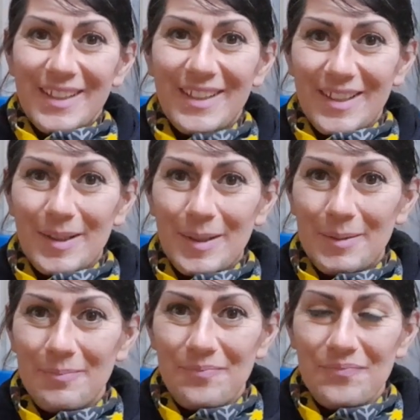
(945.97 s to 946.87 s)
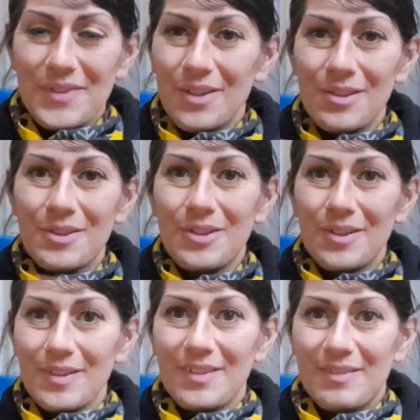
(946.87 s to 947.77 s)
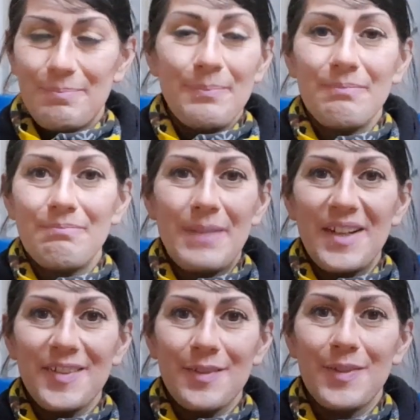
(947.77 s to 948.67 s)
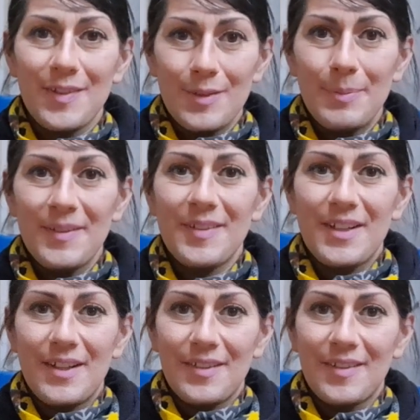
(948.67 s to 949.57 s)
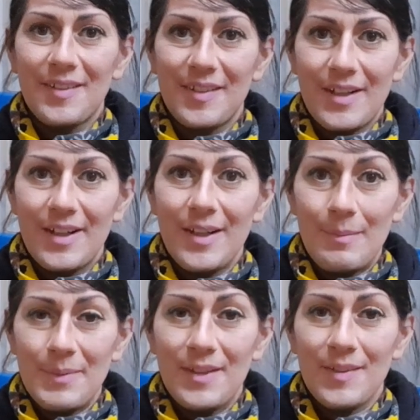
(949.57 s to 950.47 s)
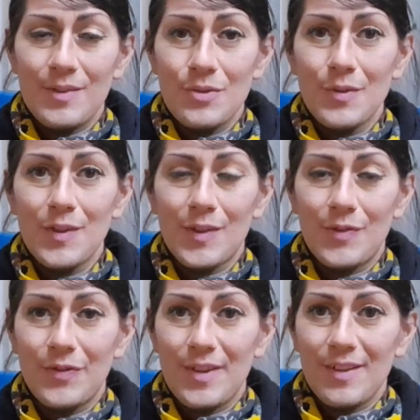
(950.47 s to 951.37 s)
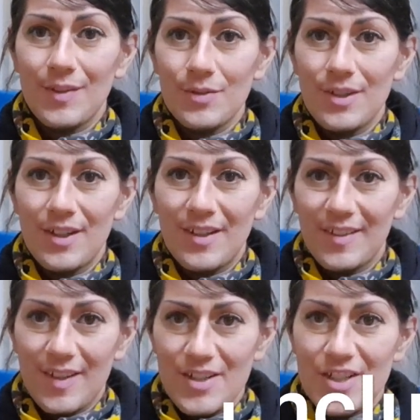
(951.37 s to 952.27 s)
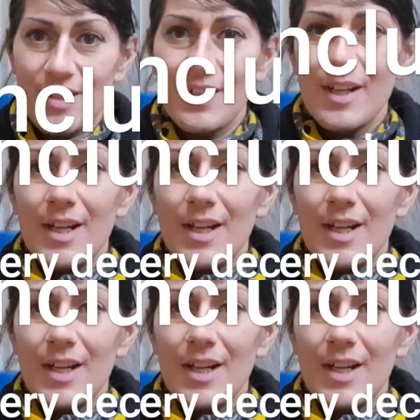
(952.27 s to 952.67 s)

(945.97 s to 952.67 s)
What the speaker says: massive superstars ambassadors for this organization.